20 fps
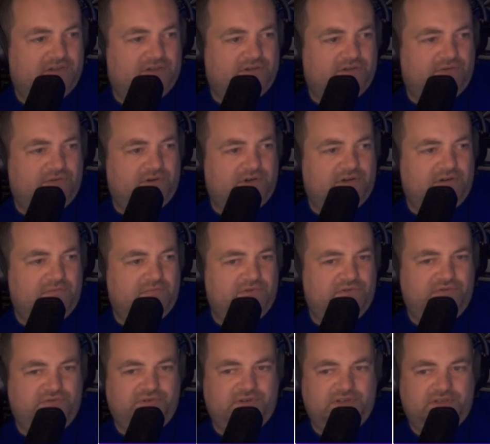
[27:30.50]
So we're gonna
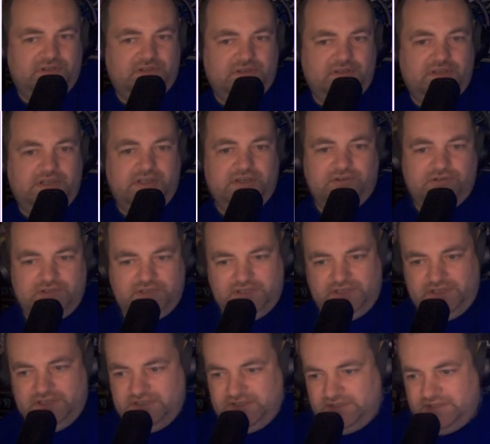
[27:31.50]
move into the
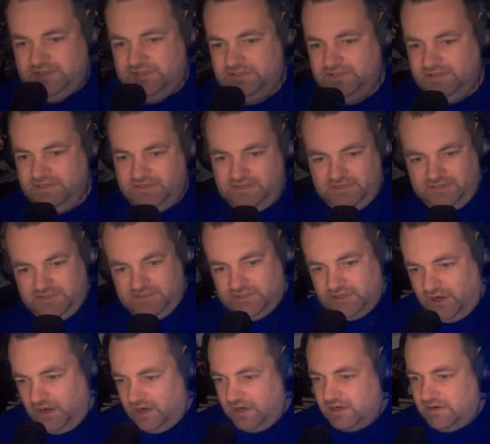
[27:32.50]
DLCs and
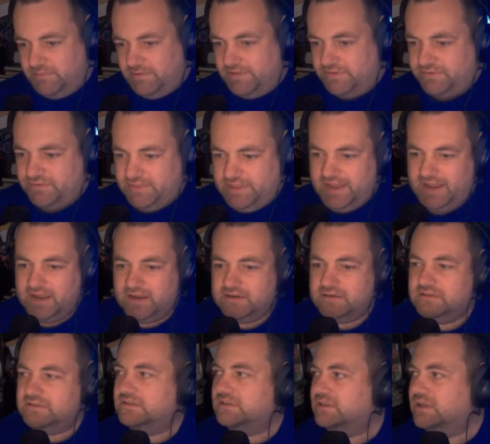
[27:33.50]
talk about that
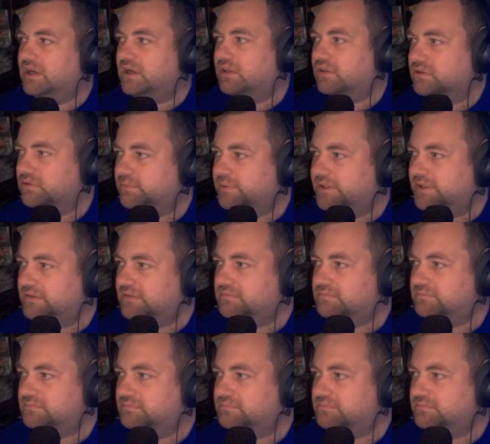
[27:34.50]
a little bit.